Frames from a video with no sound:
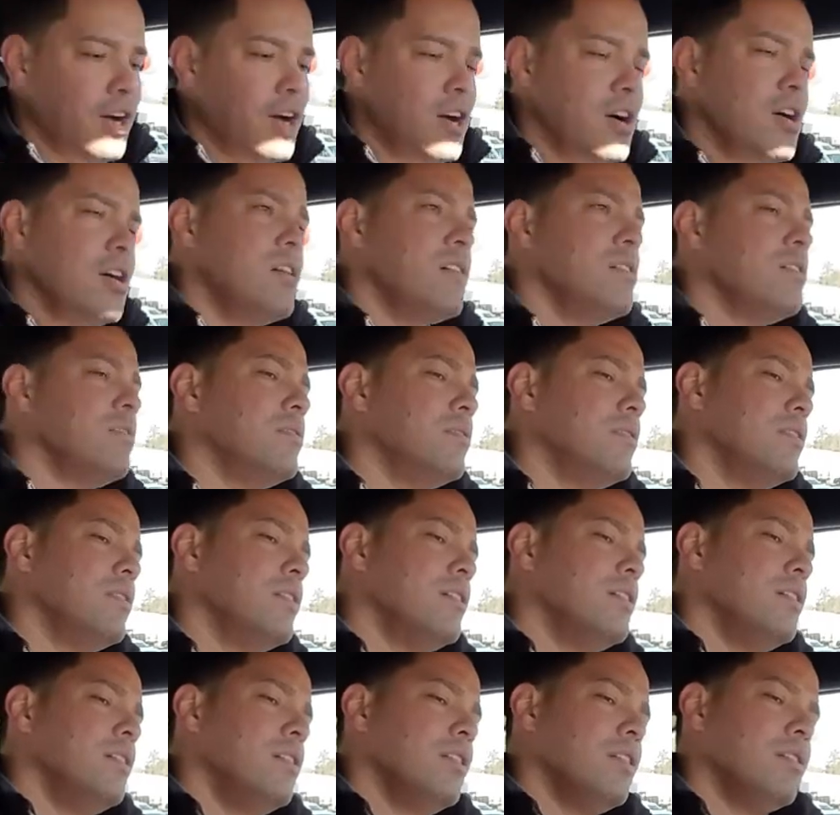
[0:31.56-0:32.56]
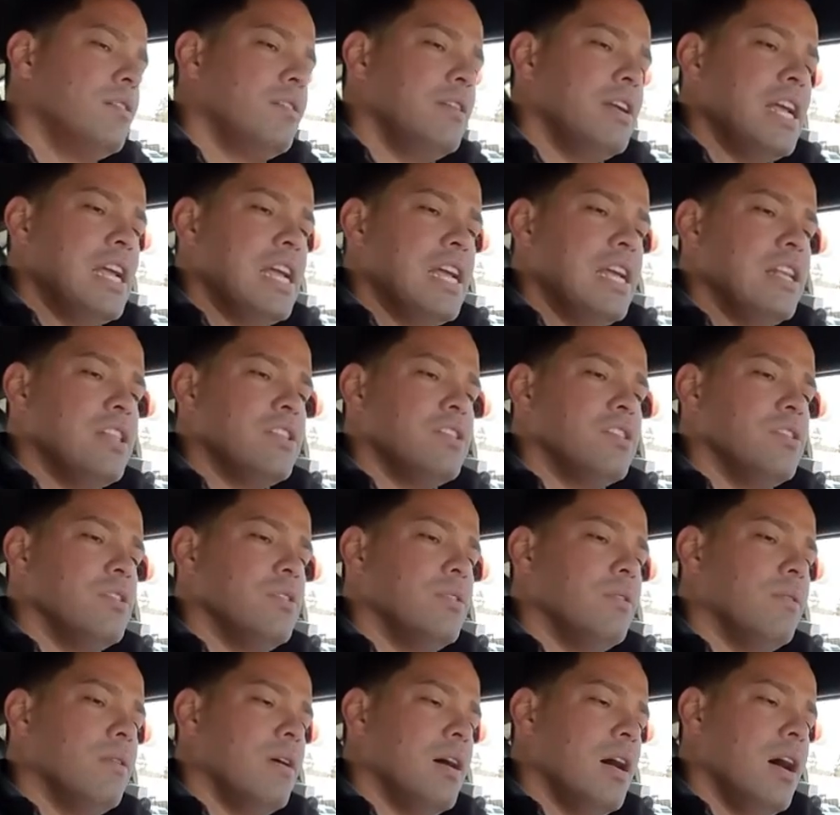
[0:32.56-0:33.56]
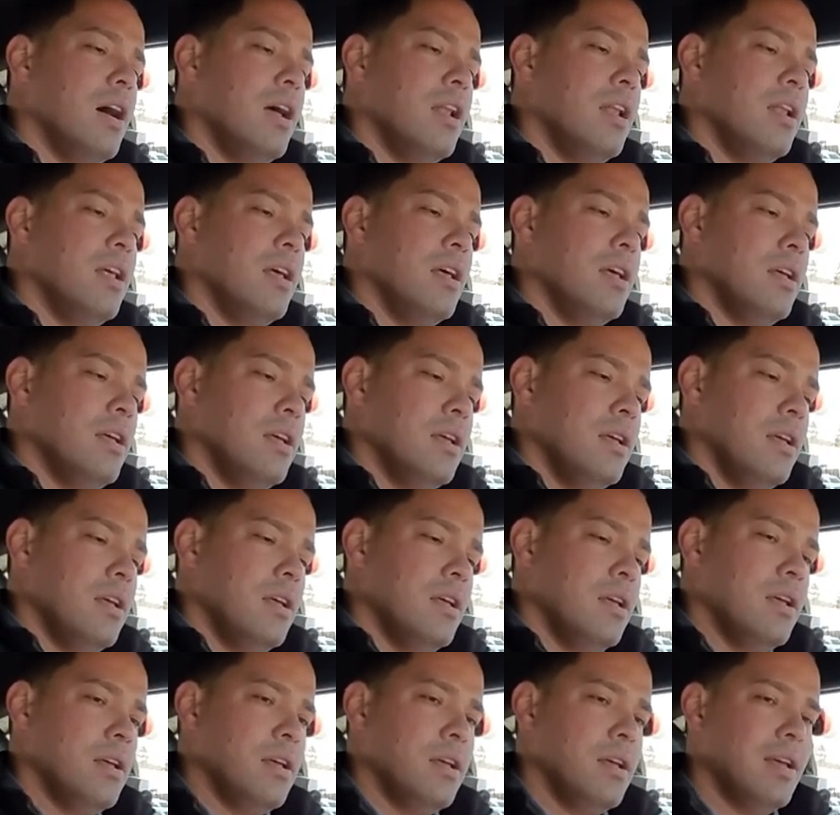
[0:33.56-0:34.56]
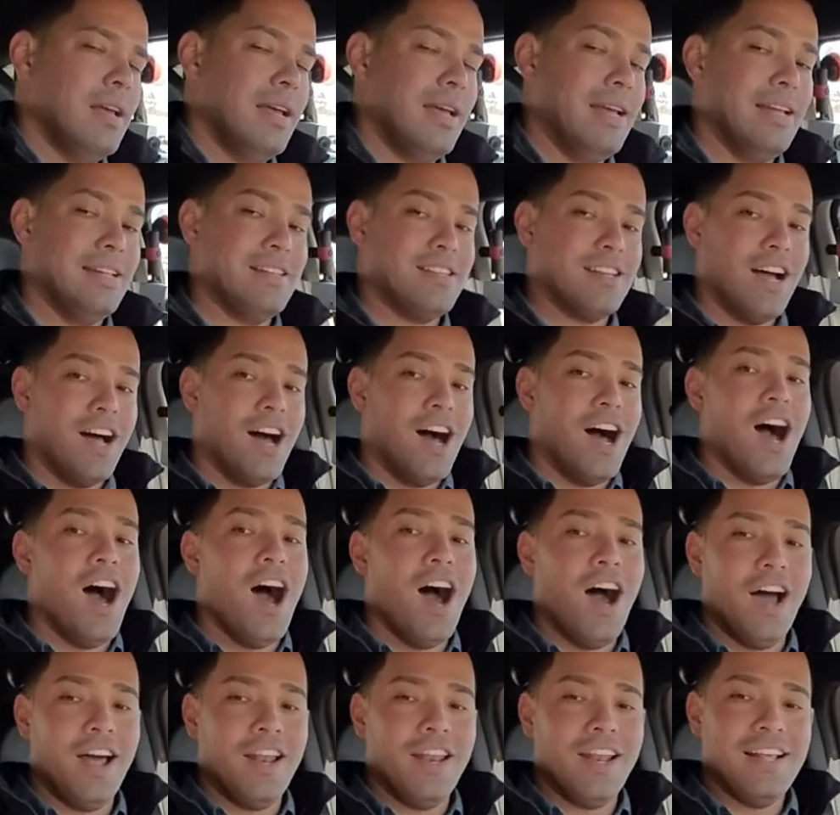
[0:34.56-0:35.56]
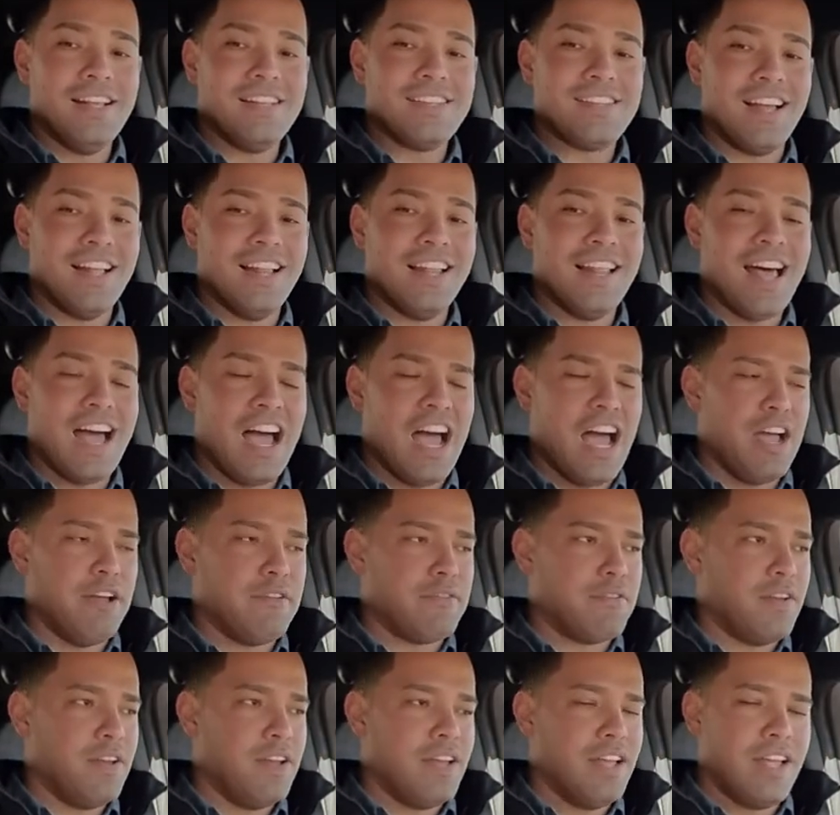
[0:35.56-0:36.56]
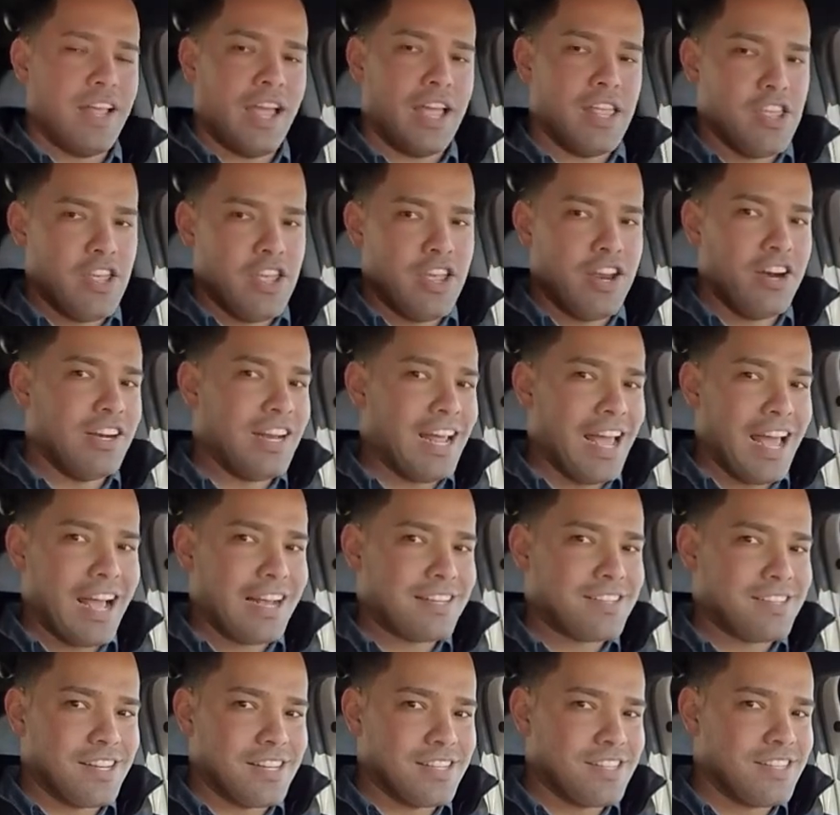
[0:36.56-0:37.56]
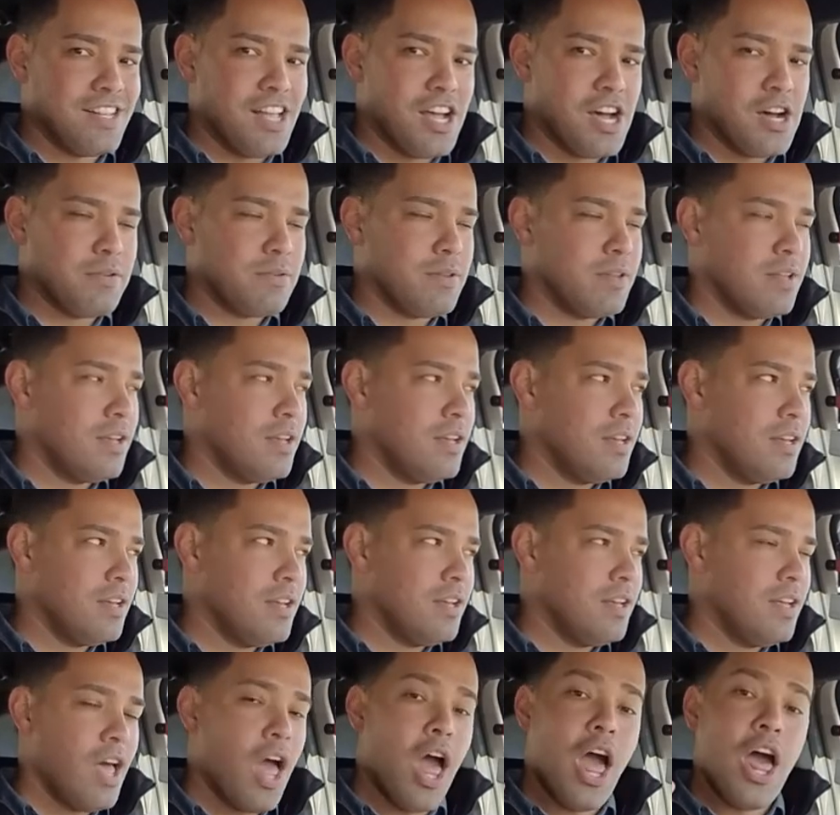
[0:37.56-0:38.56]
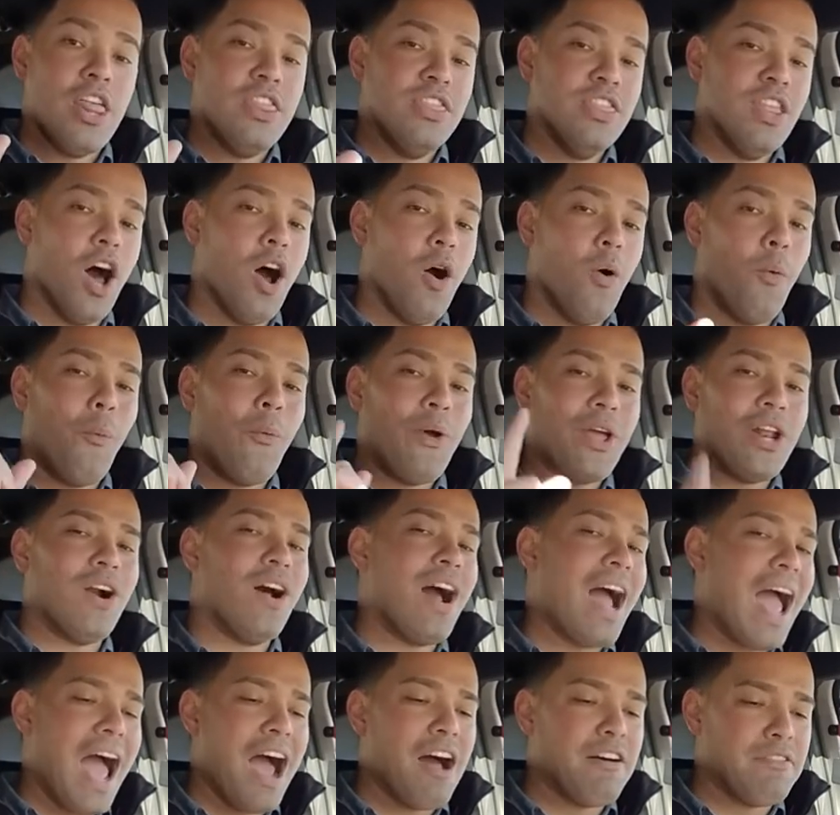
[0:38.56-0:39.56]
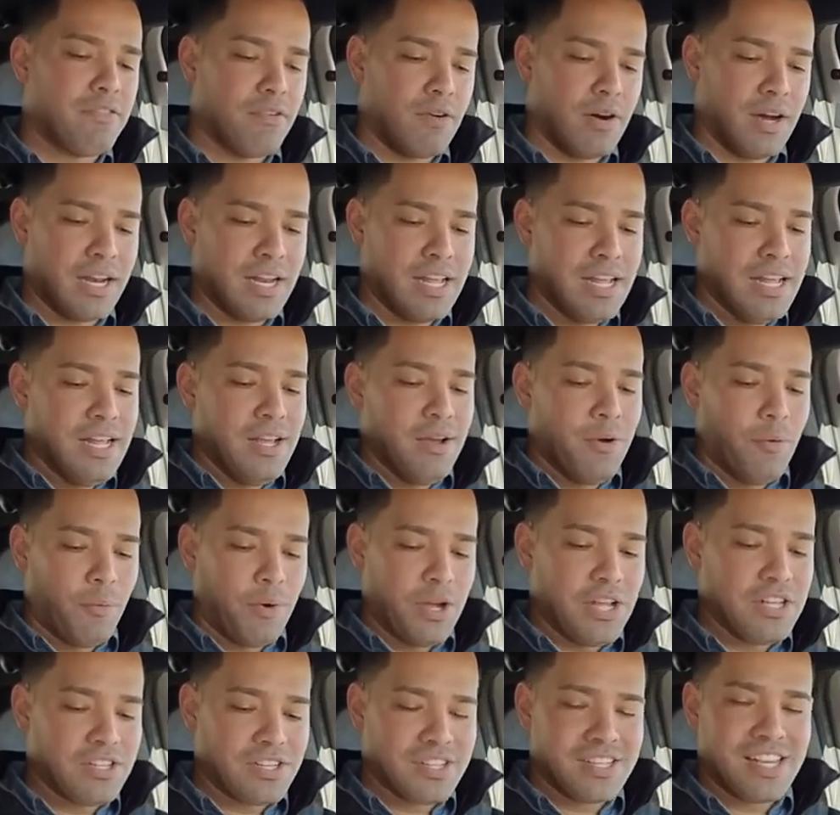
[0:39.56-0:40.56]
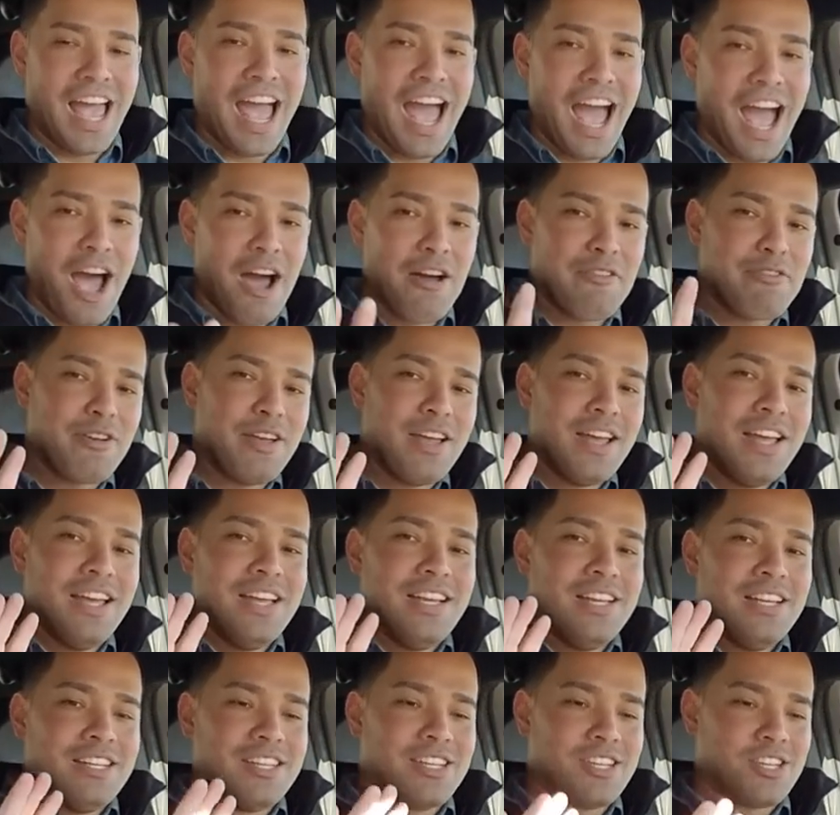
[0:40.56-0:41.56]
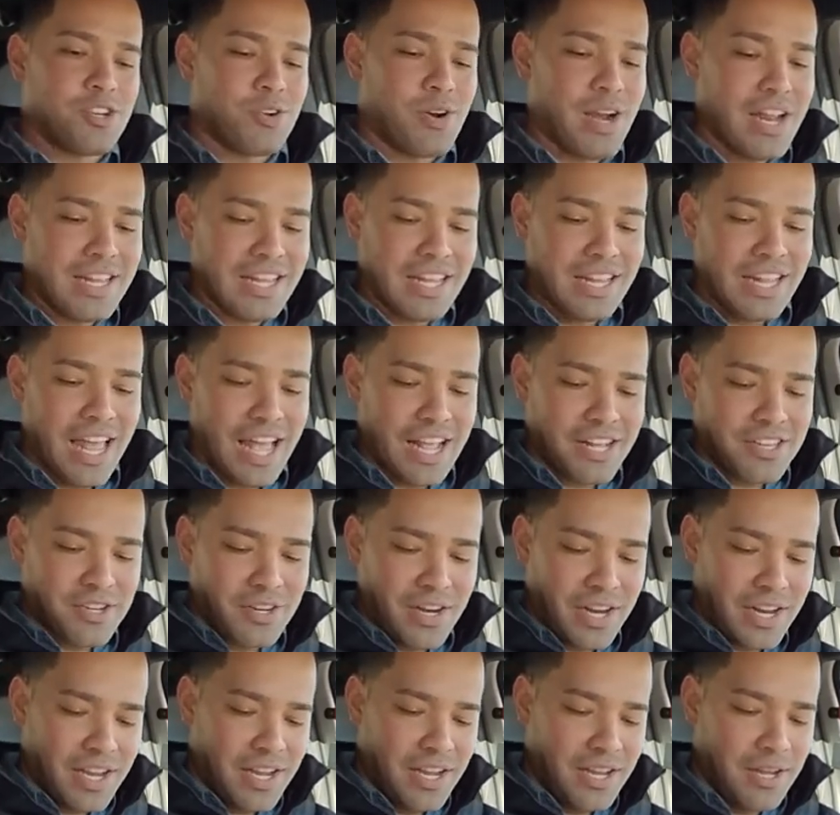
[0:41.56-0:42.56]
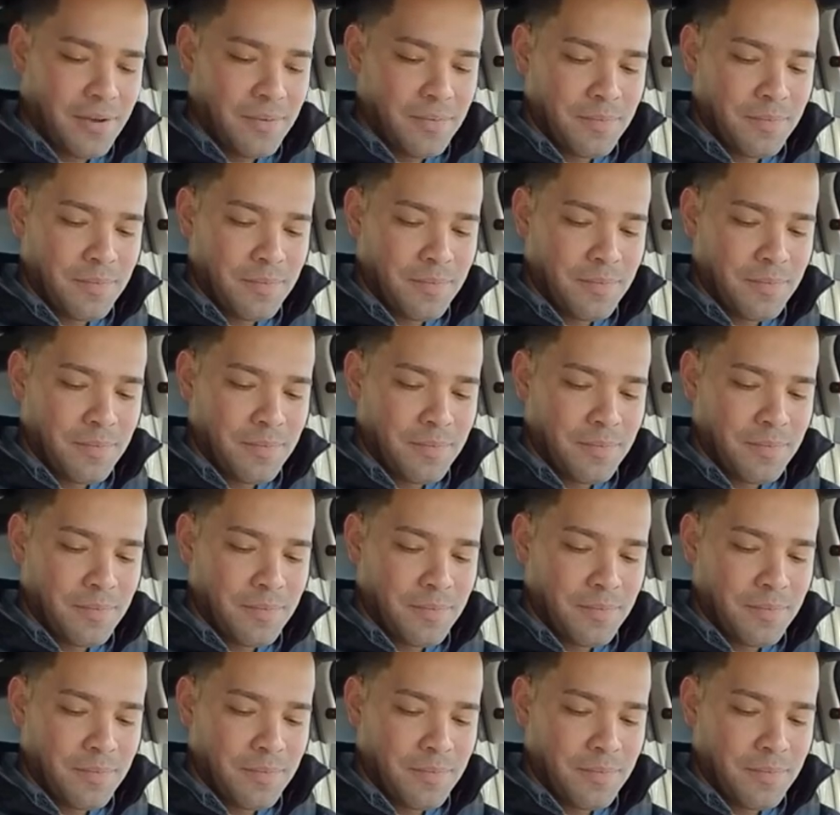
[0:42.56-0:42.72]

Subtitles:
go. 3, 2, 1. It's on. It's alive. Can you hear the exhaust note? No, we don't have one. We just have straight electric.